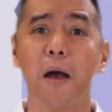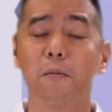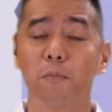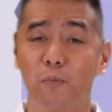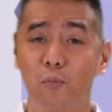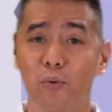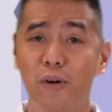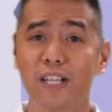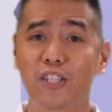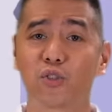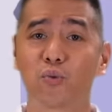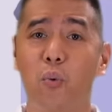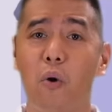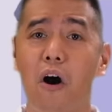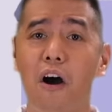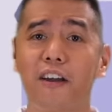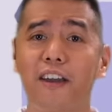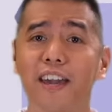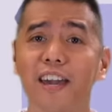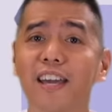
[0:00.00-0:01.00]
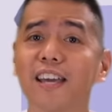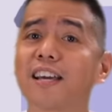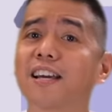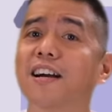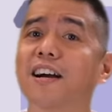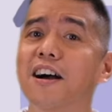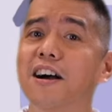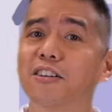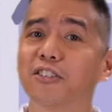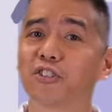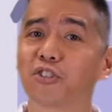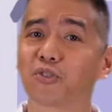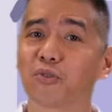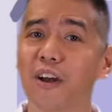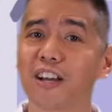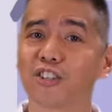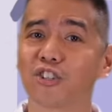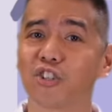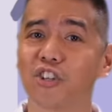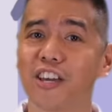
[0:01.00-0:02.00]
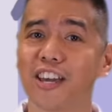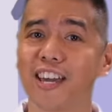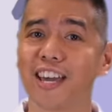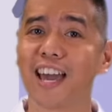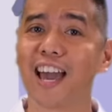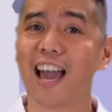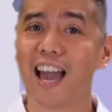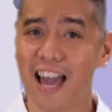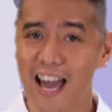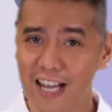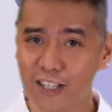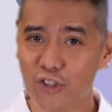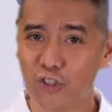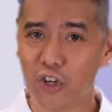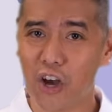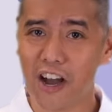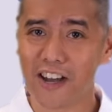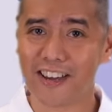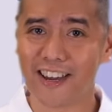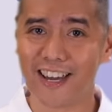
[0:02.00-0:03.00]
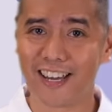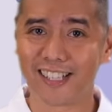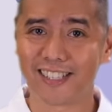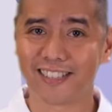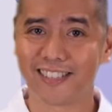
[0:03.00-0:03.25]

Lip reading: brisk walking, stretching, and jogging.